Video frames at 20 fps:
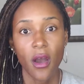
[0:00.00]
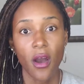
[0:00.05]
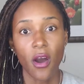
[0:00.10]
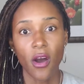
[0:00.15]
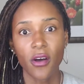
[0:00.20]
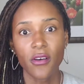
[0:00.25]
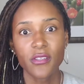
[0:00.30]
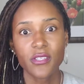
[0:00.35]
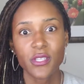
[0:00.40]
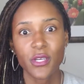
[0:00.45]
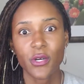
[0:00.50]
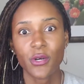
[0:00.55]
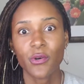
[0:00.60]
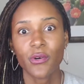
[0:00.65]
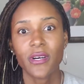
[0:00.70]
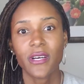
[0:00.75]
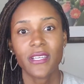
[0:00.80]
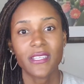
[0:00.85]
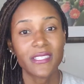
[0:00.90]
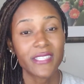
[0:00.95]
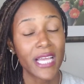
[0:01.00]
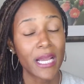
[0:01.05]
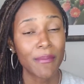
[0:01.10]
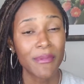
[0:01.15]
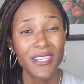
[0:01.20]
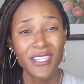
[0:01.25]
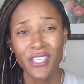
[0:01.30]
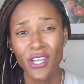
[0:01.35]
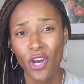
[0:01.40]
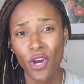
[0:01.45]
Also,
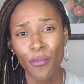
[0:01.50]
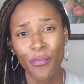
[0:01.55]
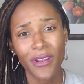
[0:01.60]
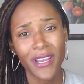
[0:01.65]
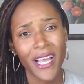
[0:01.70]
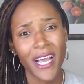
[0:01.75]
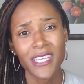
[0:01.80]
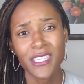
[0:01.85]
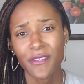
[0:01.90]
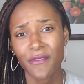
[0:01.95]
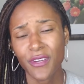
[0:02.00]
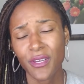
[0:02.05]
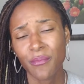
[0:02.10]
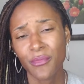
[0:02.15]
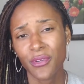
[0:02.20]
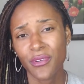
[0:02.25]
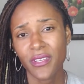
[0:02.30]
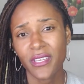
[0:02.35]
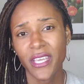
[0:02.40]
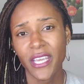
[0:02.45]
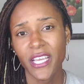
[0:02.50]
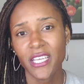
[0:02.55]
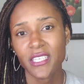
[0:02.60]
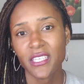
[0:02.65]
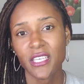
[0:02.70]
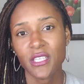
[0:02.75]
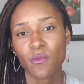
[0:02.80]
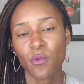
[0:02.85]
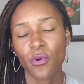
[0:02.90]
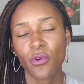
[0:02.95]
establishing open lines of
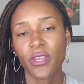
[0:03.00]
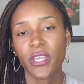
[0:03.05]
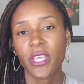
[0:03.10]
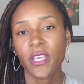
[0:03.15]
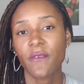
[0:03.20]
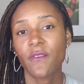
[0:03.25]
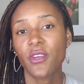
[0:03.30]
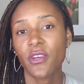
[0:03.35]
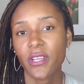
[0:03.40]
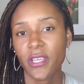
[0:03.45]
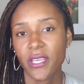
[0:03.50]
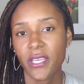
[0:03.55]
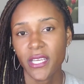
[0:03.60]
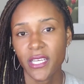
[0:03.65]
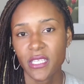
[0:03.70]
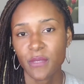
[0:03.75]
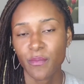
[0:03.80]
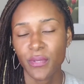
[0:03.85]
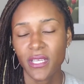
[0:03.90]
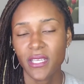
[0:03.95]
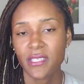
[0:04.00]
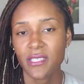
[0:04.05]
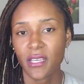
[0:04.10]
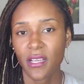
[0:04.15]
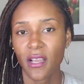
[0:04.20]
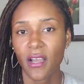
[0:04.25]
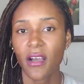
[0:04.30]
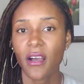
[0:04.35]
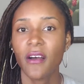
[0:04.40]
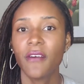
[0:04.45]
communications will give your EXPs the
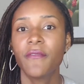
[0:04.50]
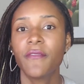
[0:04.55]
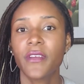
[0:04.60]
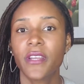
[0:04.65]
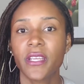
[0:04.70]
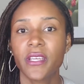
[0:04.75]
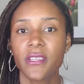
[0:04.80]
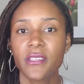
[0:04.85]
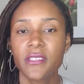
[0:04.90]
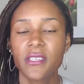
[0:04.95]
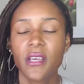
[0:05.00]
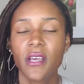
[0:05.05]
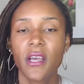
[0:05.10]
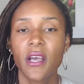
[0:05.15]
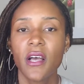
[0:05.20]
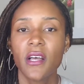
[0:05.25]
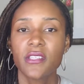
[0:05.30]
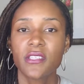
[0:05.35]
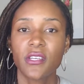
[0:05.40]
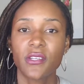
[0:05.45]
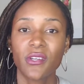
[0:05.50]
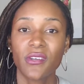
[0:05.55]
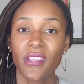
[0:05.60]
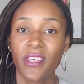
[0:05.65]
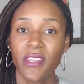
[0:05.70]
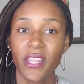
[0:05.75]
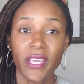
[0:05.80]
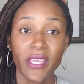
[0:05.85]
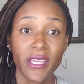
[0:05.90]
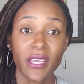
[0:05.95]
confidence to know
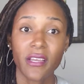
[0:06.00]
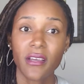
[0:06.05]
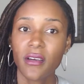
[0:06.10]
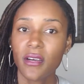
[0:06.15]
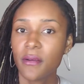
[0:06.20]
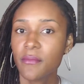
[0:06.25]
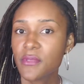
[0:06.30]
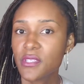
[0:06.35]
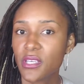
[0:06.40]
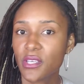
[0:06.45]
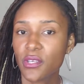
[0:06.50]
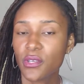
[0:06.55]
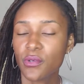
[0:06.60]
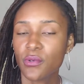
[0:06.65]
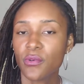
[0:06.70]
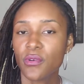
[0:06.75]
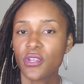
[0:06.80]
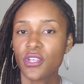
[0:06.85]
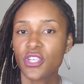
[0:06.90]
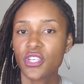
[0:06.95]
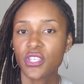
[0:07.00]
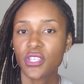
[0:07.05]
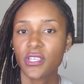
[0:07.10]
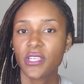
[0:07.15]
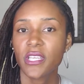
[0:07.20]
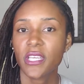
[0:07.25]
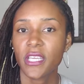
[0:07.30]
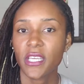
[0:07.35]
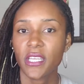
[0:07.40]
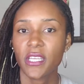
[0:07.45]
that they could come to you
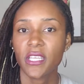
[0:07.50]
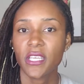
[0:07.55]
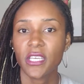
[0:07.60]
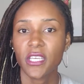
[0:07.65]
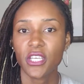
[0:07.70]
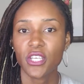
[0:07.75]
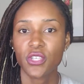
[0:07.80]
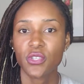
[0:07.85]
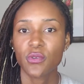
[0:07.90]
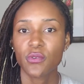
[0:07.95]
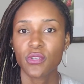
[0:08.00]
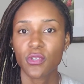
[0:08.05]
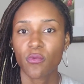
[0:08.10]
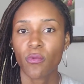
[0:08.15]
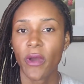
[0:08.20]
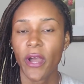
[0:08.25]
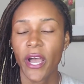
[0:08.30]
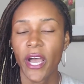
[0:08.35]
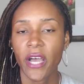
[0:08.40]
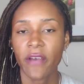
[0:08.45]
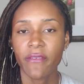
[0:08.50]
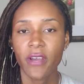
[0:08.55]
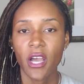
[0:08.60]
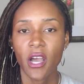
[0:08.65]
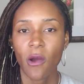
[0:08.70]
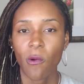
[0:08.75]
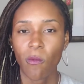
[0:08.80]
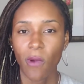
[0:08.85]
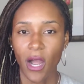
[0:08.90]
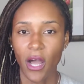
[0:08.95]
should any issues arrive
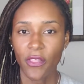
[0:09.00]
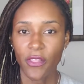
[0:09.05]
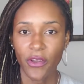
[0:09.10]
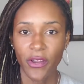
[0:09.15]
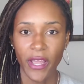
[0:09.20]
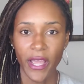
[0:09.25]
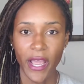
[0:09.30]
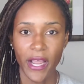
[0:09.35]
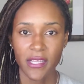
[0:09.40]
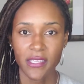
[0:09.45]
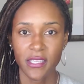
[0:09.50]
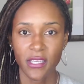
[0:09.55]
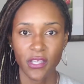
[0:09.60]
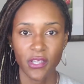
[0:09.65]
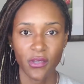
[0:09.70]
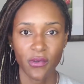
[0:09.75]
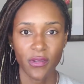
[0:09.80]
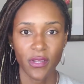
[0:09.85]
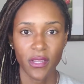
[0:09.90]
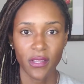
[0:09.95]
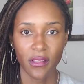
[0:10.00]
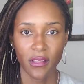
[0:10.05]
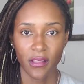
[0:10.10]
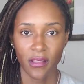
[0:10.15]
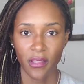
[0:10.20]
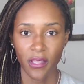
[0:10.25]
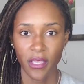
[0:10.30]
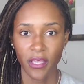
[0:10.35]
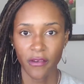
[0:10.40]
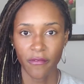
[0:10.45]
while they're executing
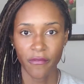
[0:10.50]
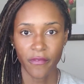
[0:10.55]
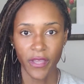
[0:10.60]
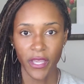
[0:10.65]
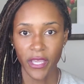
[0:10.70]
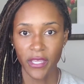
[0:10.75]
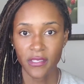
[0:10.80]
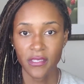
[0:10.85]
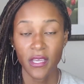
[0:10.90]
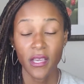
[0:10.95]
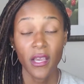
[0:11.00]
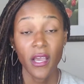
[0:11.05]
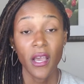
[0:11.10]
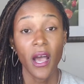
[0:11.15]
the event.